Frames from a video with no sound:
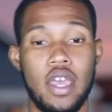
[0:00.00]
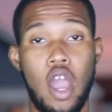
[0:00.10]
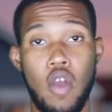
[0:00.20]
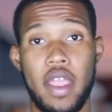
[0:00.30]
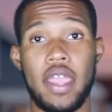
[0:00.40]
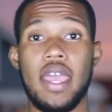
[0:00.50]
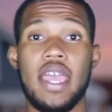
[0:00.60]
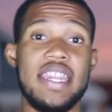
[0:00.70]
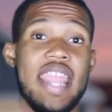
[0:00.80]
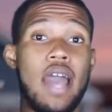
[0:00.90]
All right,
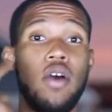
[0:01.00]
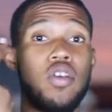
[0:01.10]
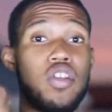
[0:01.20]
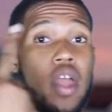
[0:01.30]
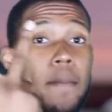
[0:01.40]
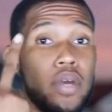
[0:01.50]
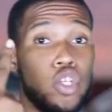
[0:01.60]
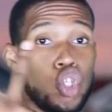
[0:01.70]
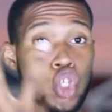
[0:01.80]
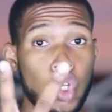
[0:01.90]
now
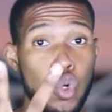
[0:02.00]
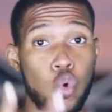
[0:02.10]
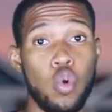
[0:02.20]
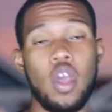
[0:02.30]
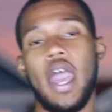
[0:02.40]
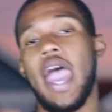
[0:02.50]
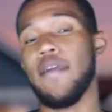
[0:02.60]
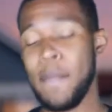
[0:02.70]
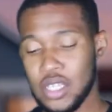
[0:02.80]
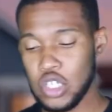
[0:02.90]
number 2, I
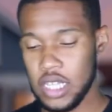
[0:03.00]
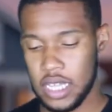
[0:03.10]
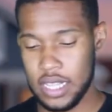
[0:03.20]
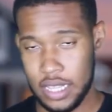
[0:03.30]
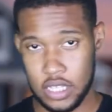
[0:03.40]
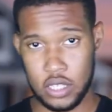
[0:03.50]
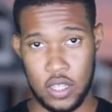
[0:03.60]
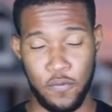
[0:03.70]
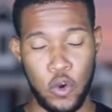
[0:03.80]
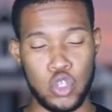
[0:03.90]
mentioned it in
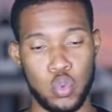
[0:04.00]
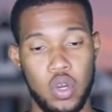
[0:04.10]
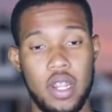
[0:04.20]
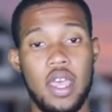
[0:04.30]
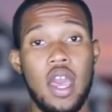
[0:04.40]
the first one.